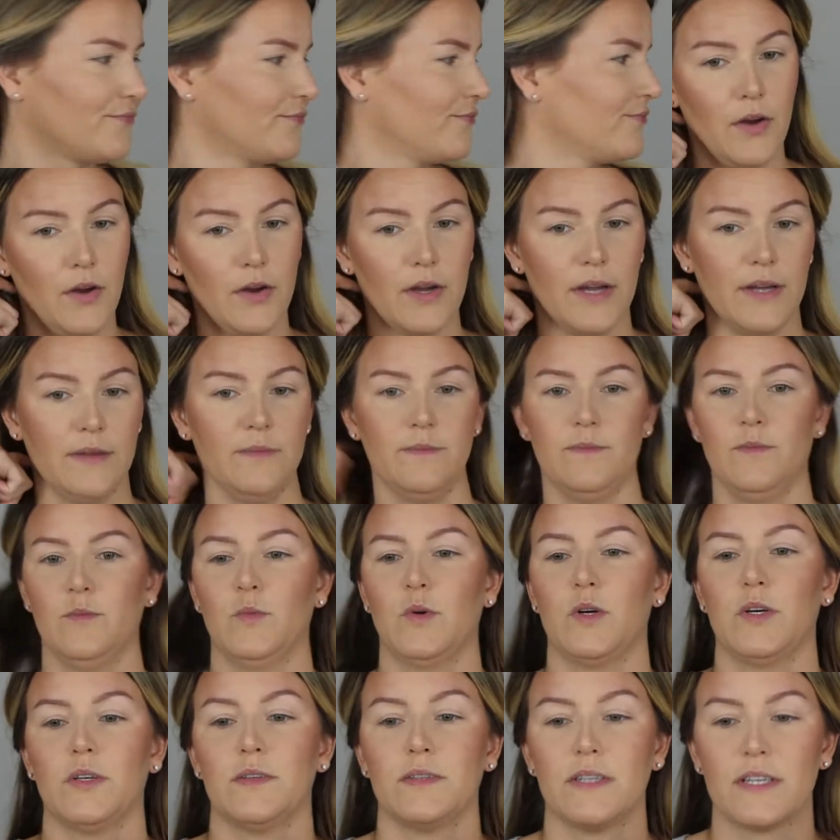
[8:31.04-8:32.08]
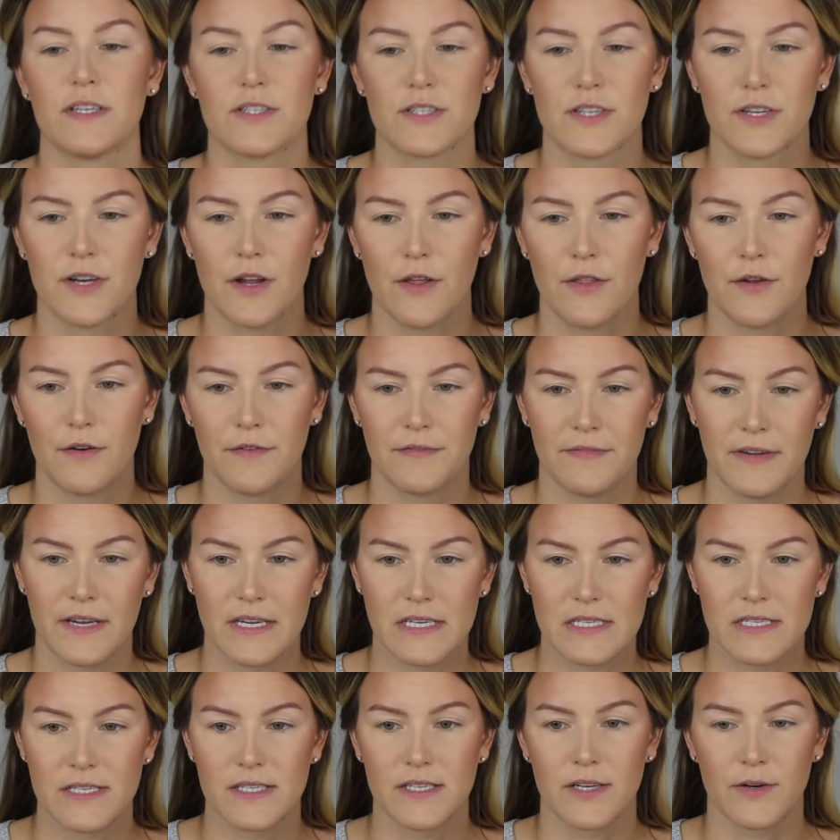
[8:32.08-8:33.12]
Okay, well, here's another
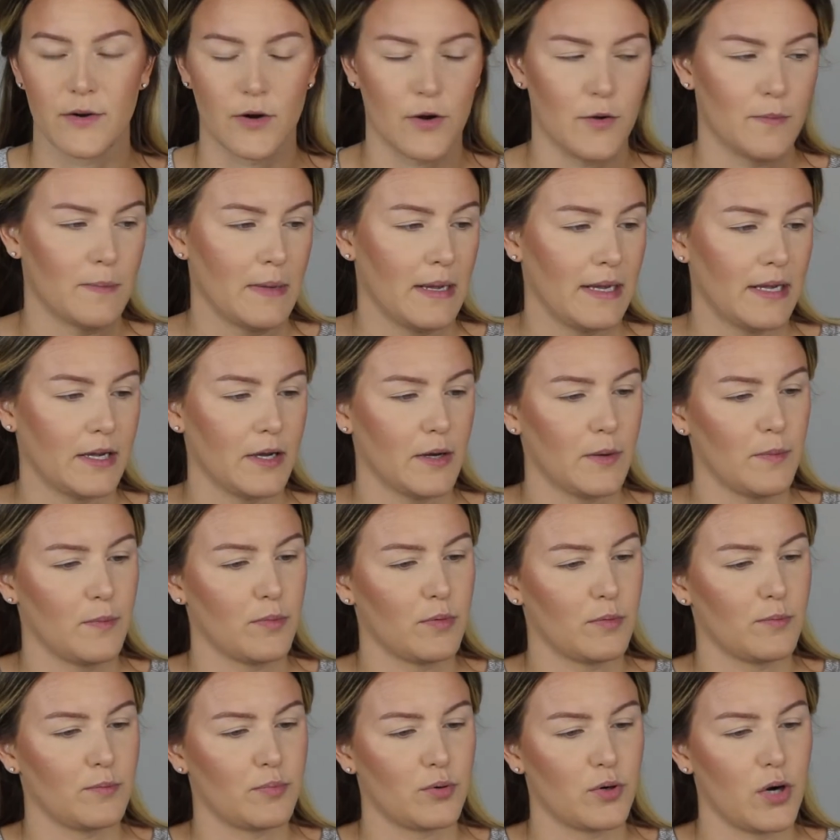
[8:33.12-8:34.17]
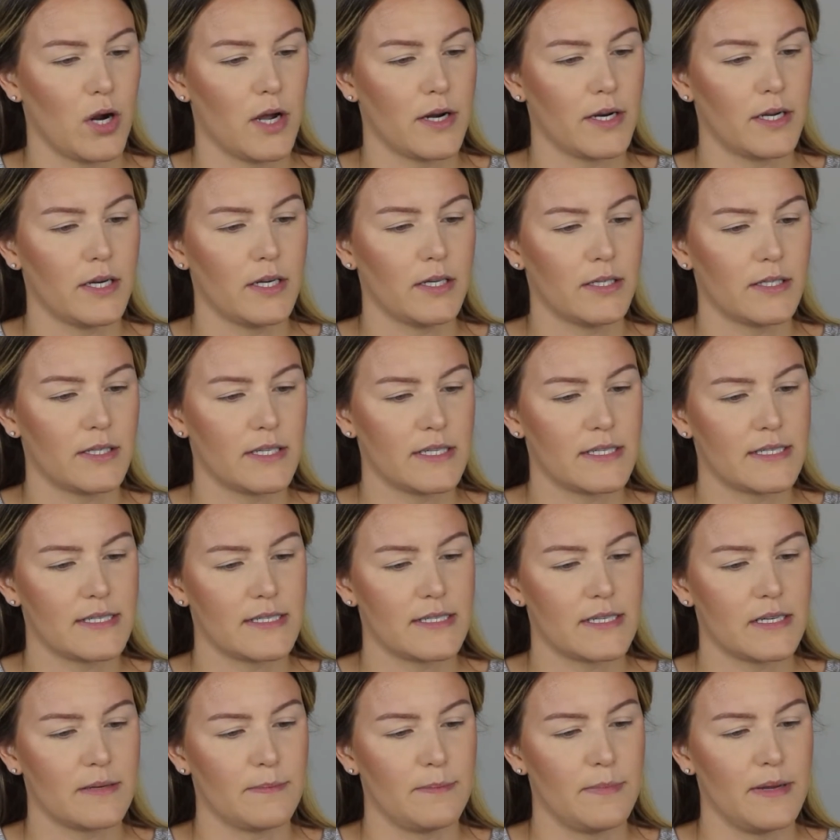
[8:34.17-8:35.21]
Phase Zero makeup product. This is
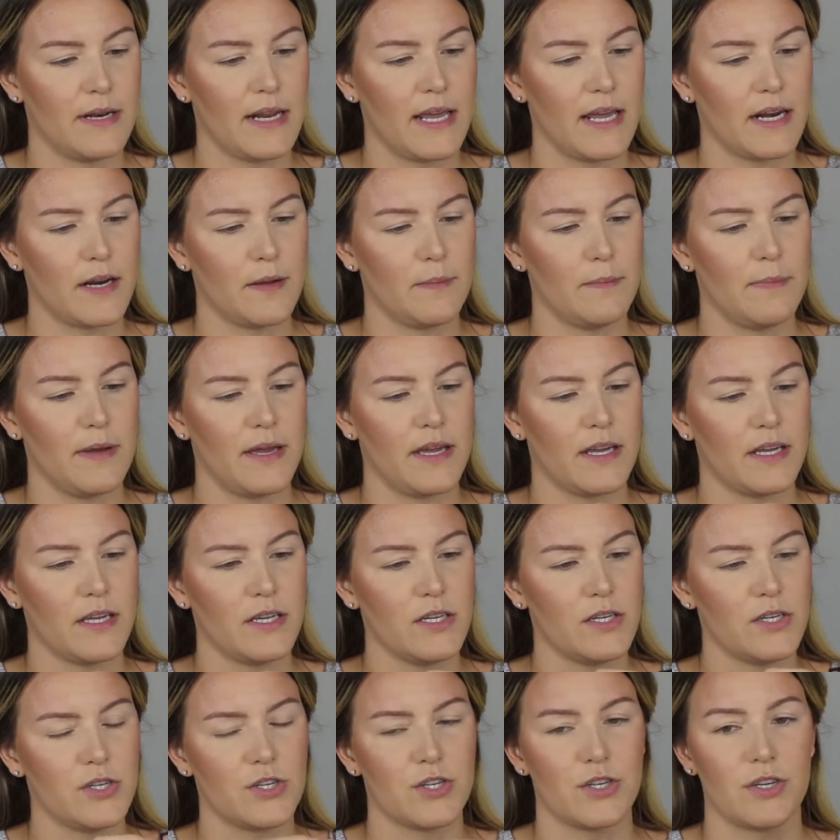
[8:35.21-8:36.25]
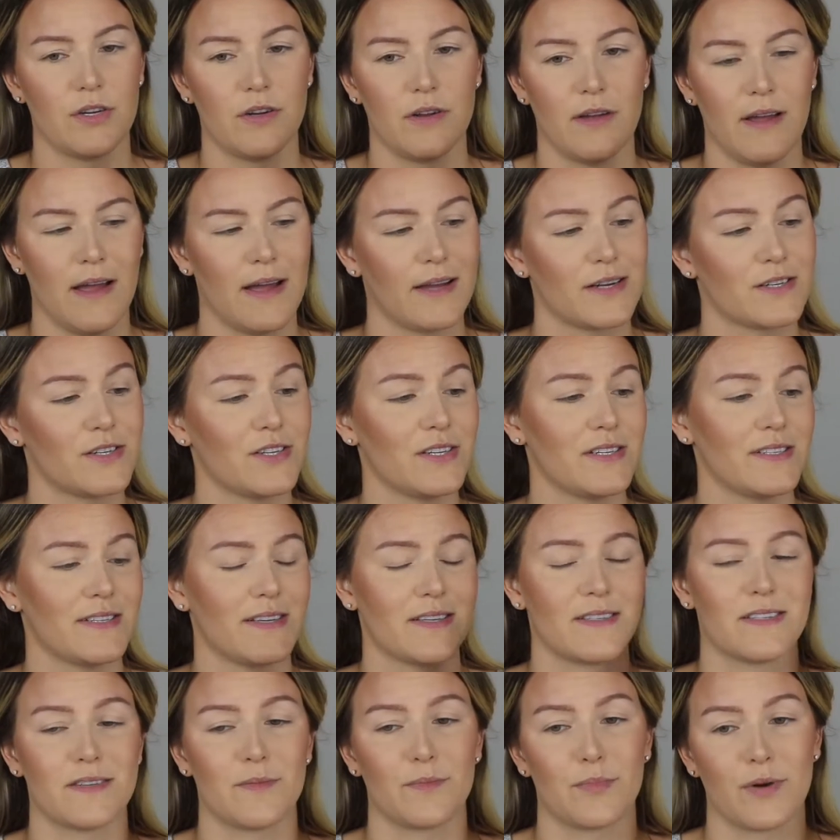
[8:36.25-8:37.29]
in Banana Beige. Actually, it
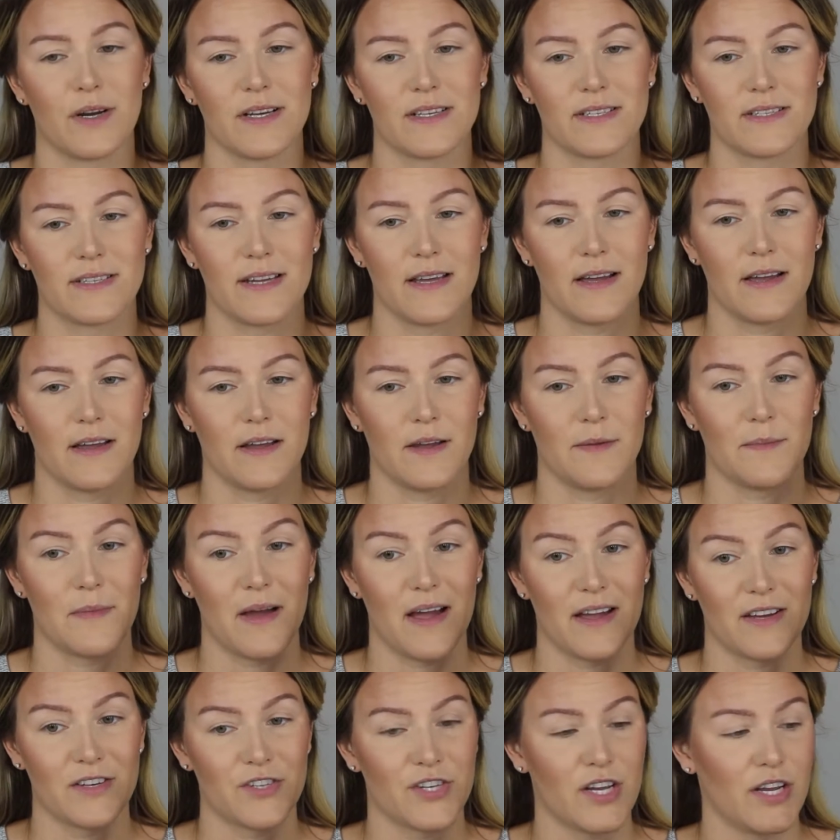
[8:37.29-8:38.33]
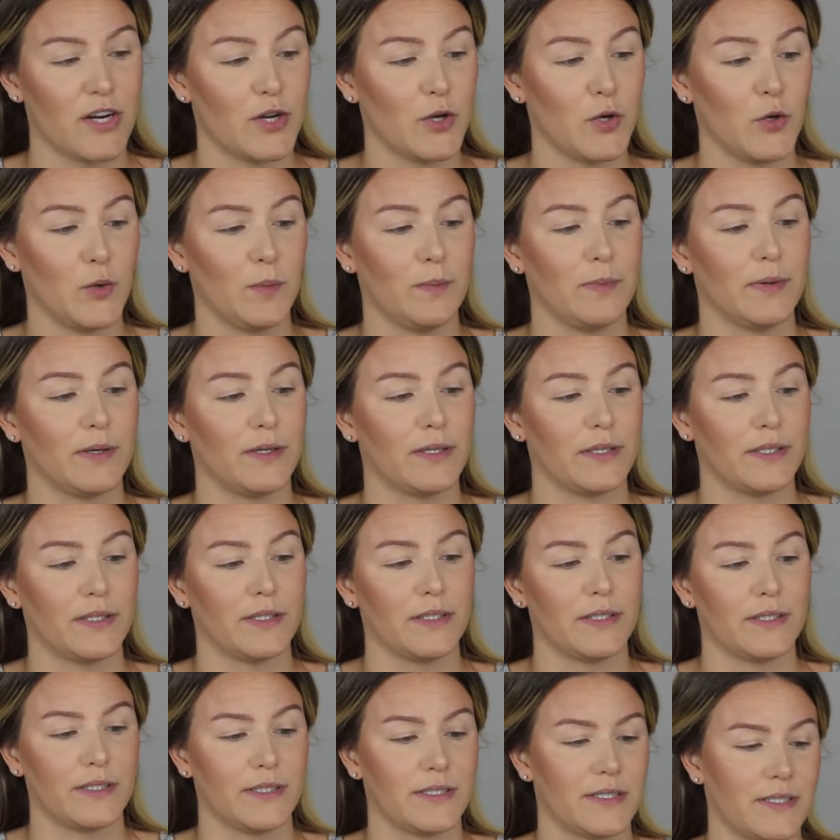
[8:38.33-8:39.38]
says suppressed eyeshadow,
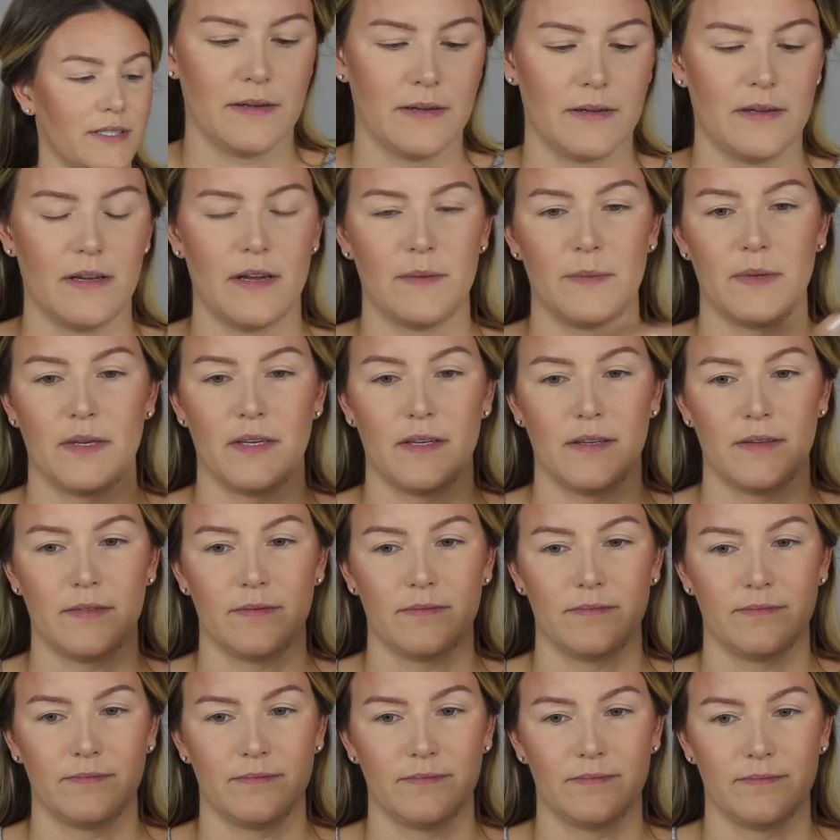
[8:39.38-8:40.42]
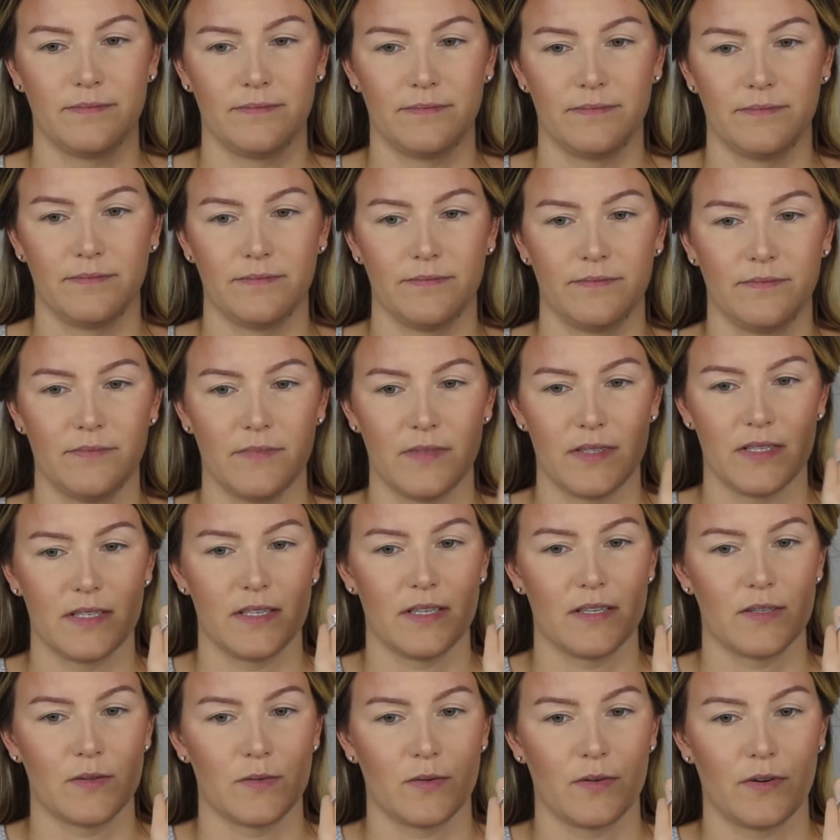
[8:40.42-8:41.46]
but I mean, it's
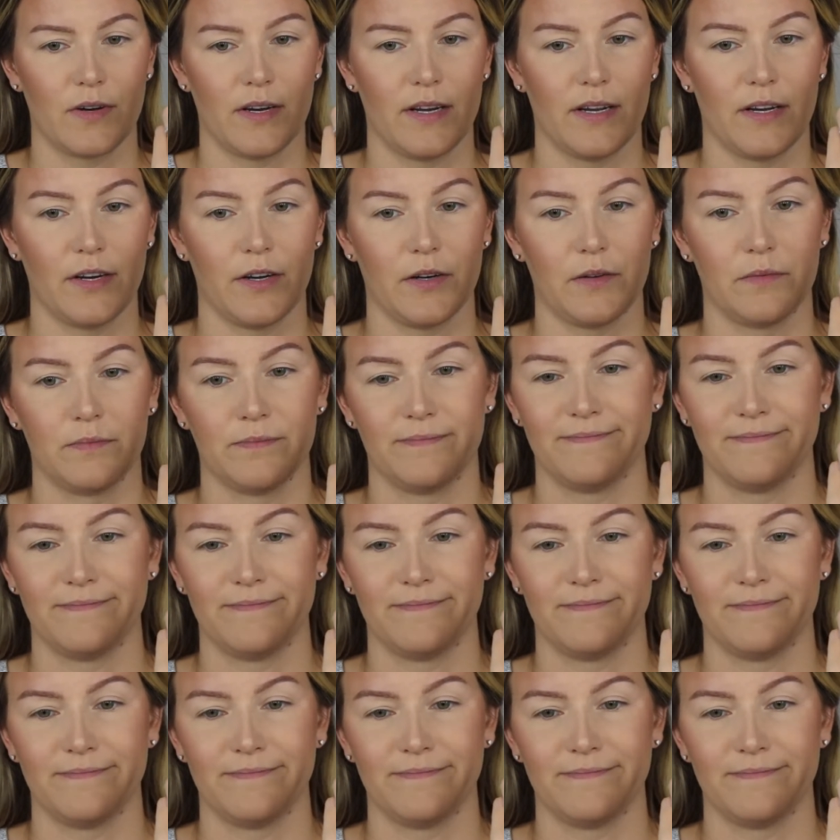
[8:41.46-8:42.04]
this one right here.